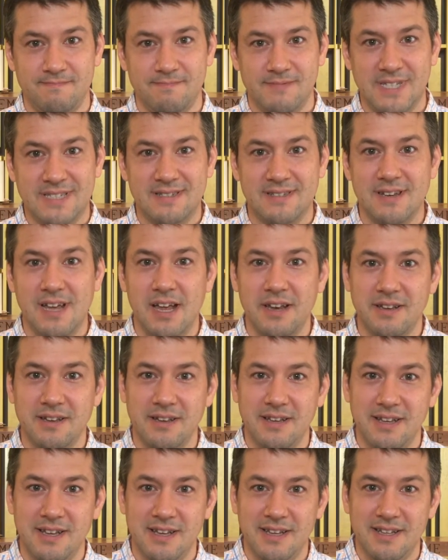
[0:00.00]
It's not
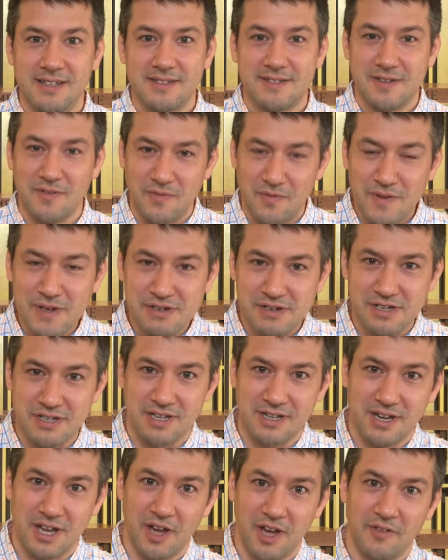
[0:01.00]
sufficient
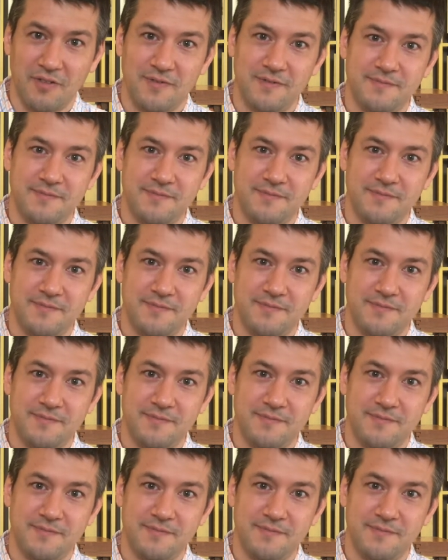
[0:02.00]
enough.